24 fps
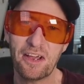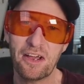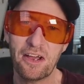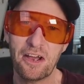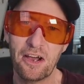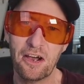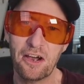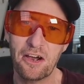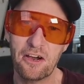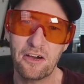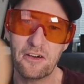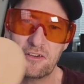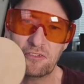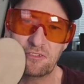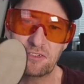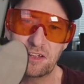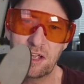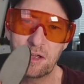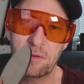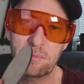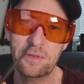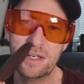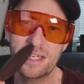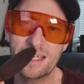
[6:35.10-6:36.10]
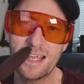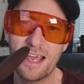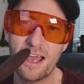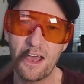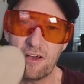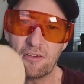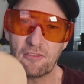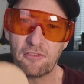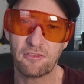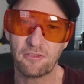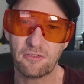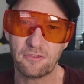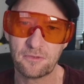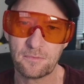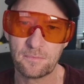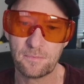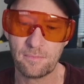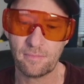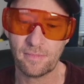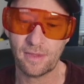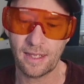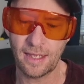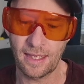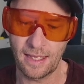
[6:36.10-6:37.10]
of MDF,
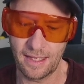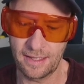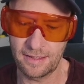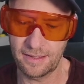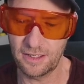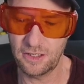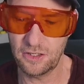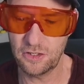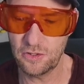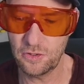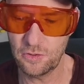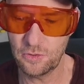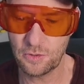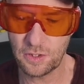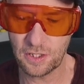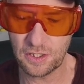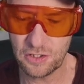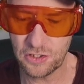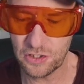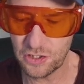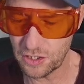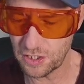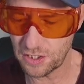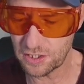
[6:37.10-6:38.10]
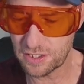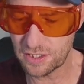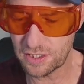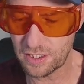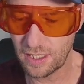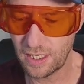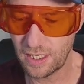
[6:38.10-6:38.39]
and then you can just